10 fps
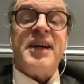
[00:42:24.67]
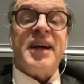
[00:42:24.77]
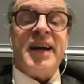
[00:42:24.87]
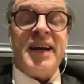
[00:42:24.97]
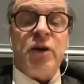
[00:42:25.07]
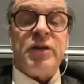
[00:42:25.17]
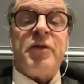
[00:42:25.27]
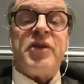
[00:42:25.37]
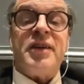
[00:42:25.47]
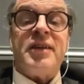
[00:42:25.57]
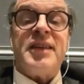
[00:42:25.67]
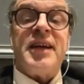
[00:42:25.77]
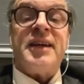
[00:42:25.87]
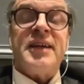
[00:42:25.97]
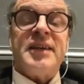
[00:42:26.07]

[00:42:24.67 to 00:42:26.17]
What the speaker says: And now they've created their